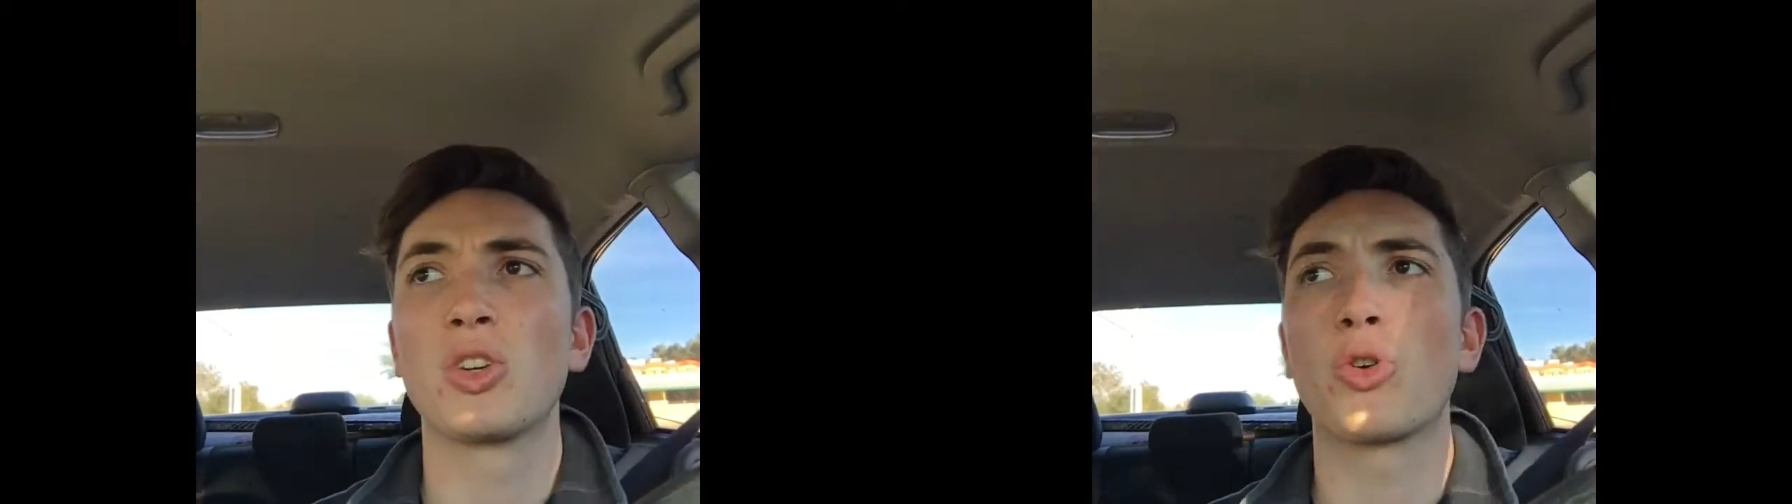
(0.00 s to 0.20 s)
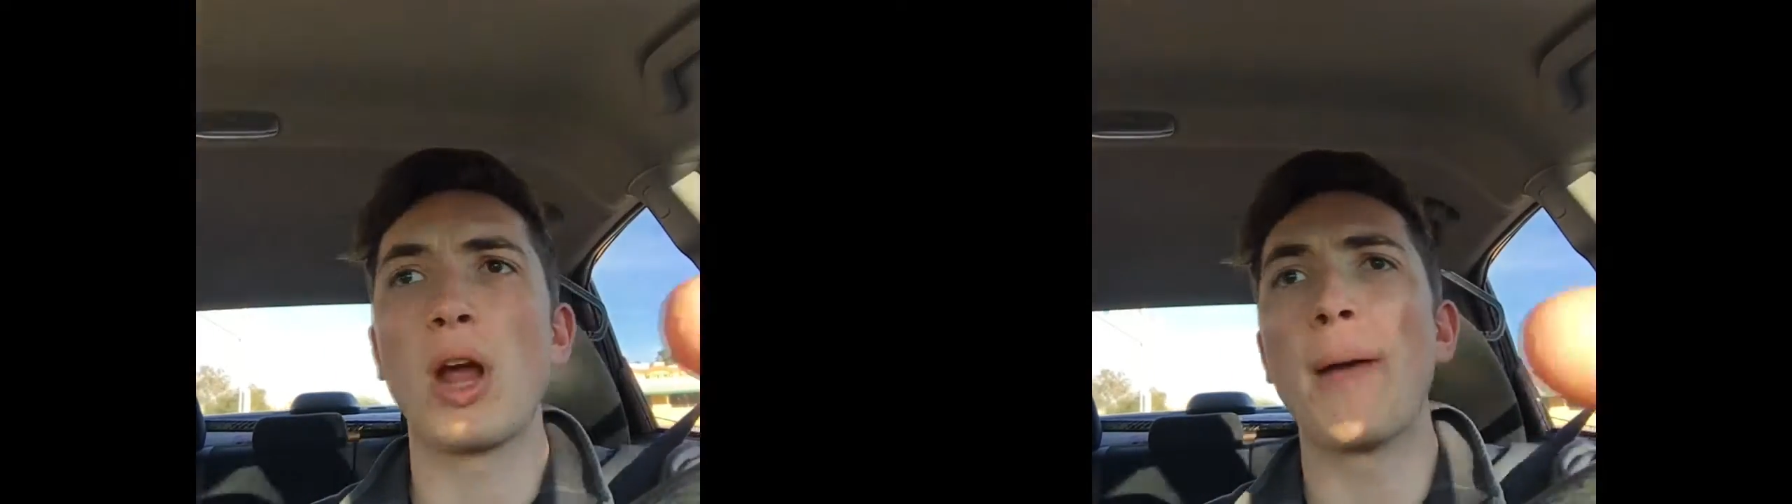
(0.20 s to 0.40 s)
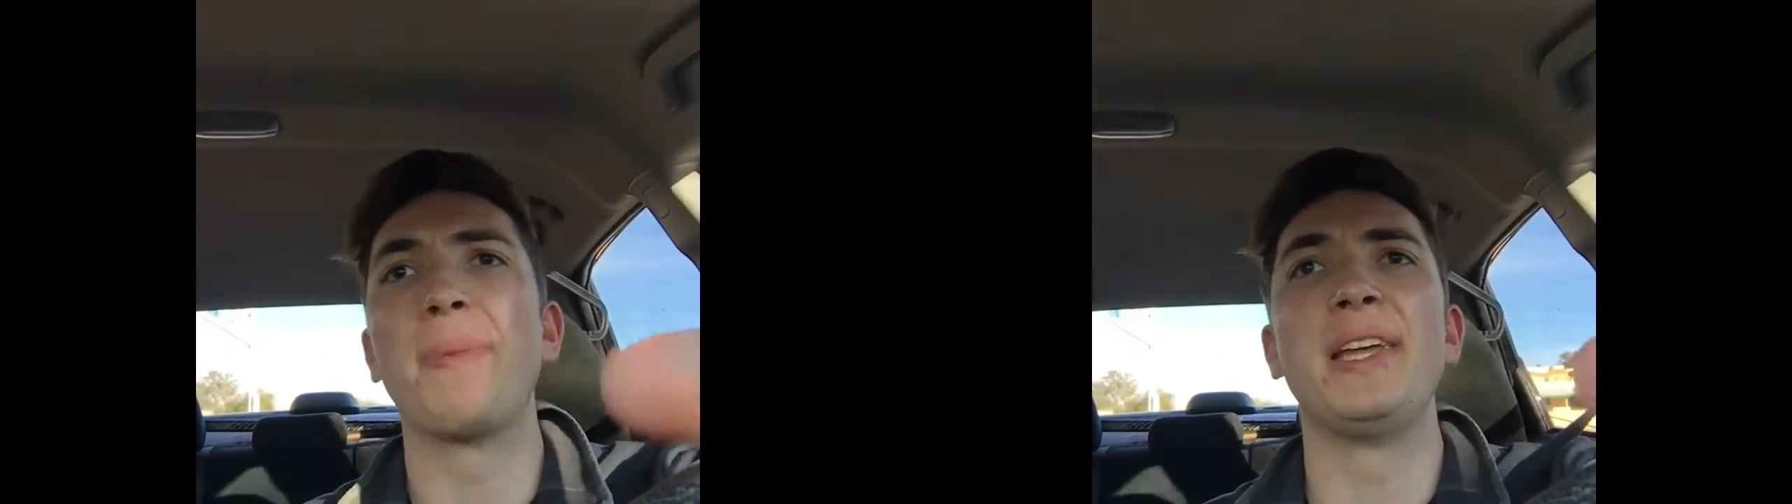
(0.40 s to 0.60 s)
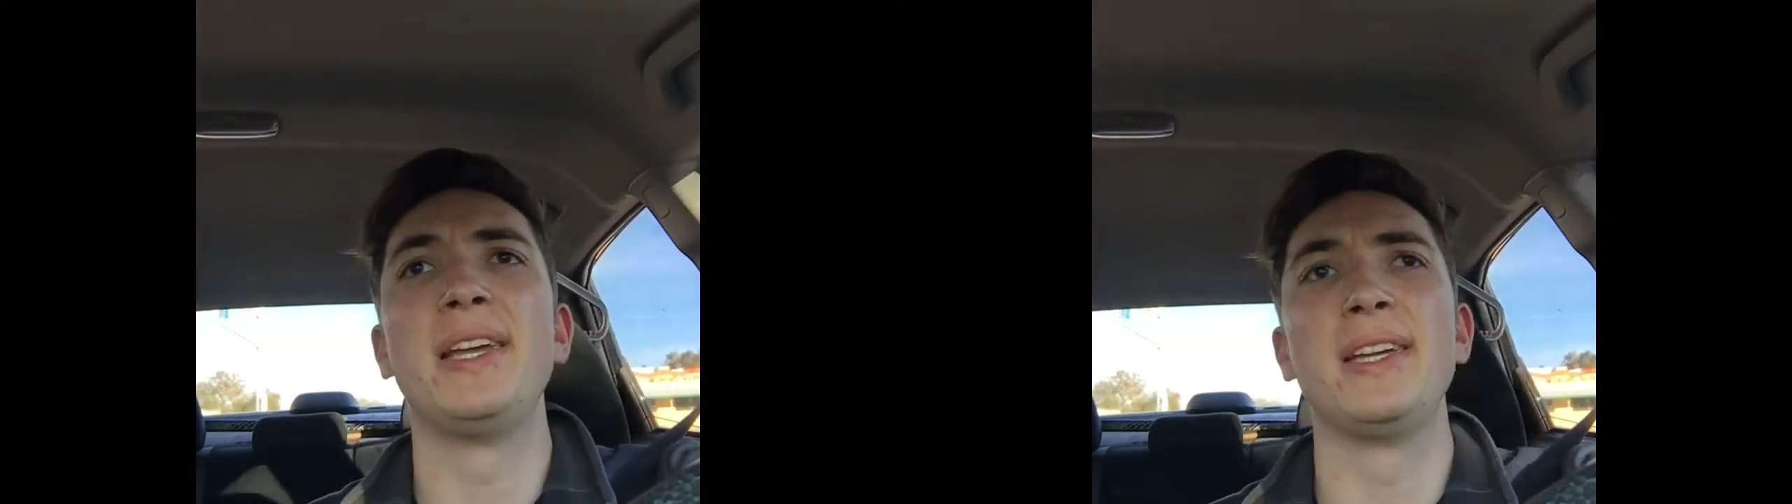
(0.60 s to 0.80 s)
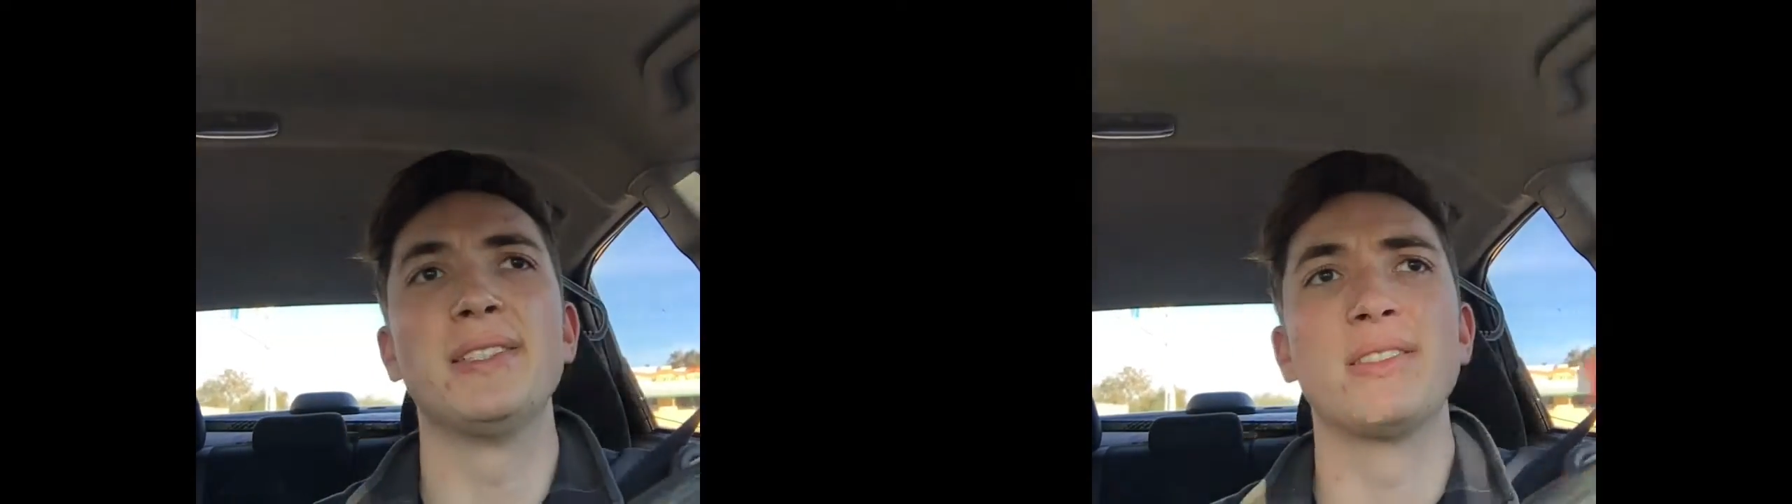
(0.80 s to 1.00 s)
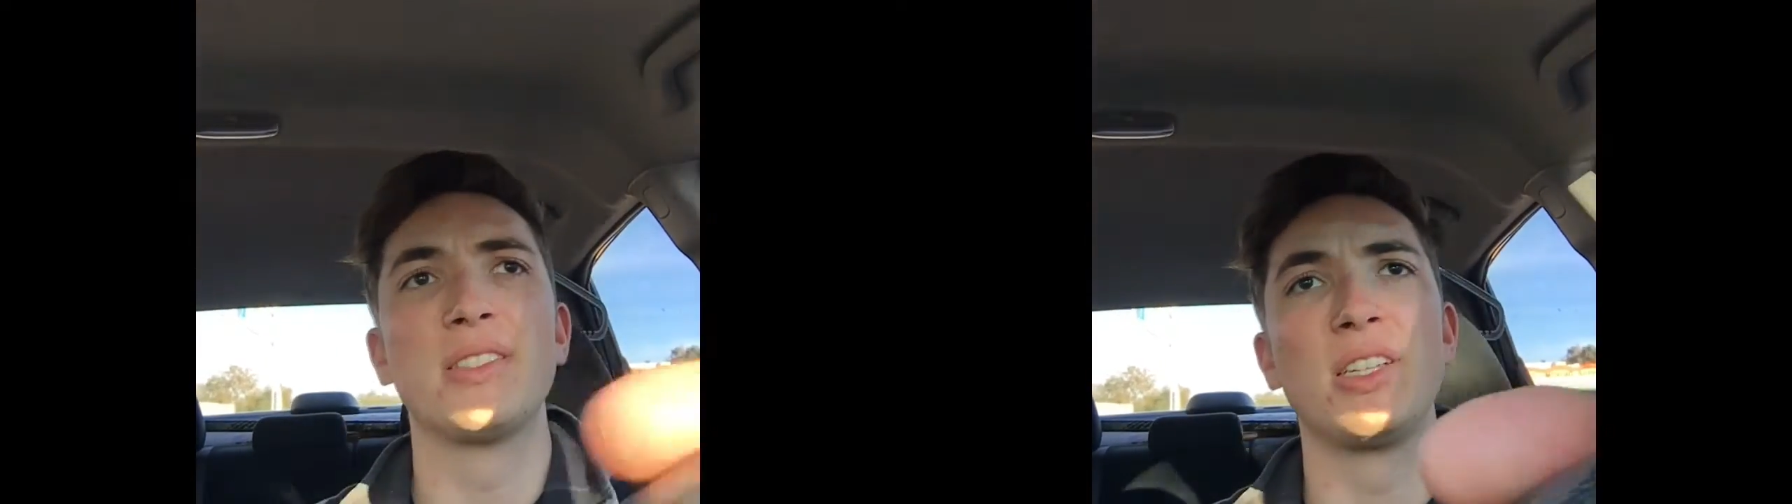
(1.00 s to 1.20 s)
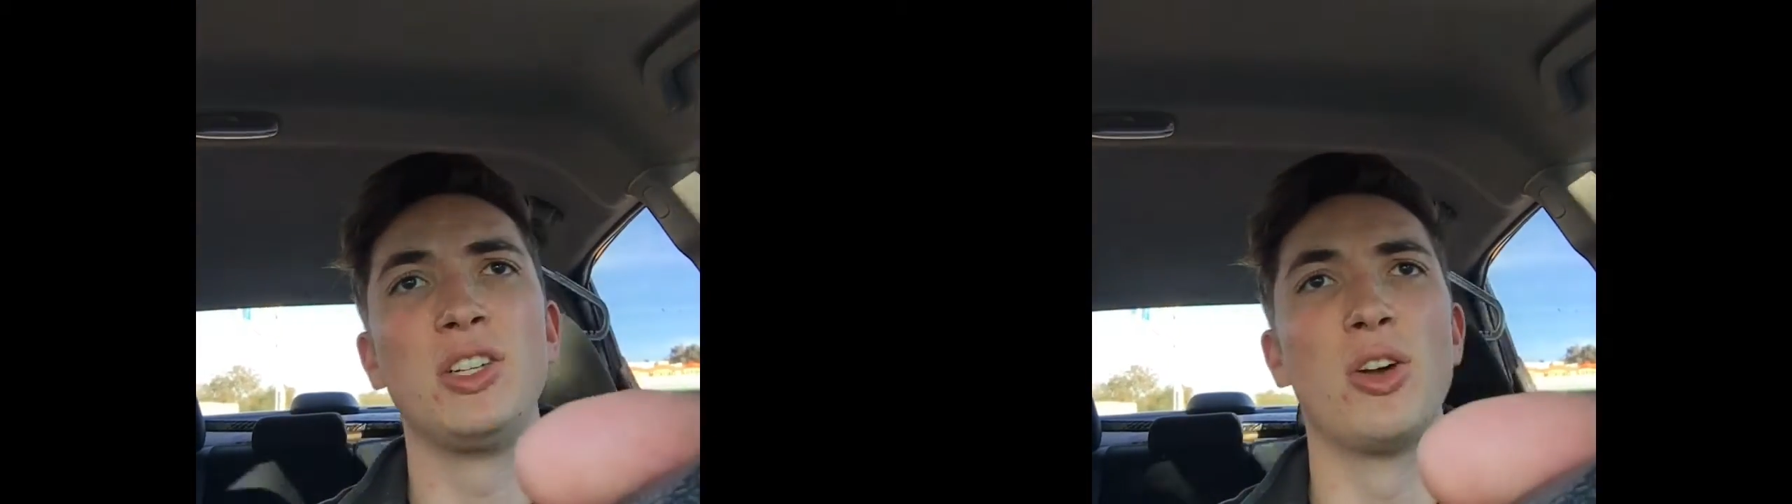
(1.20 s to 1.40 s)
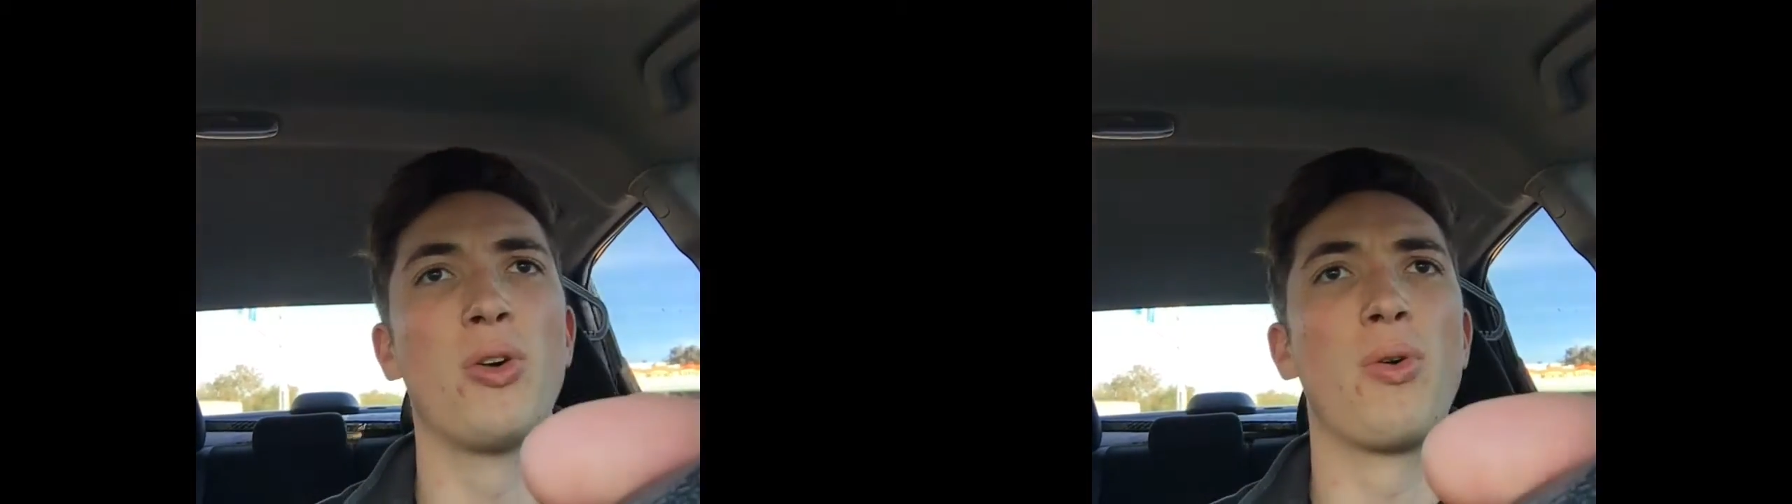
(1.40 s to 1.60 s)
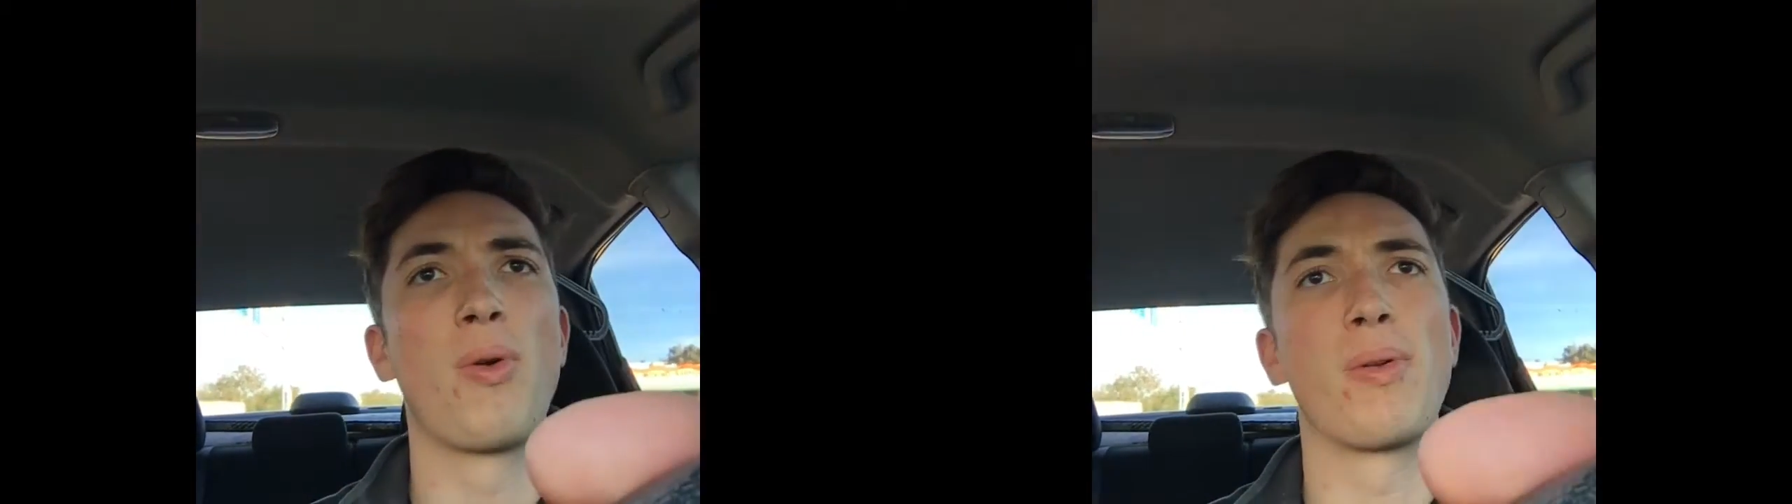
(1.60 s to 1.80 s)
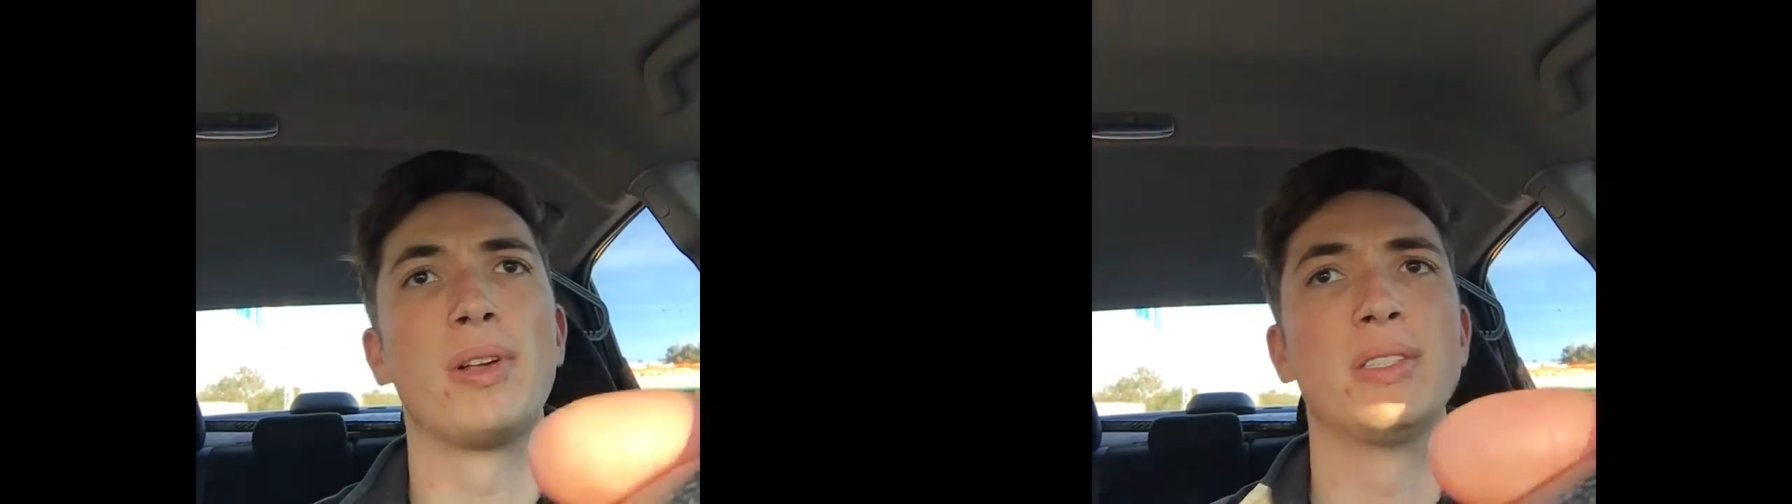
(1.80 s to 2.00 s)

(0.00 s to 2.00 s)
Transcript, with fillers: crappy, you know,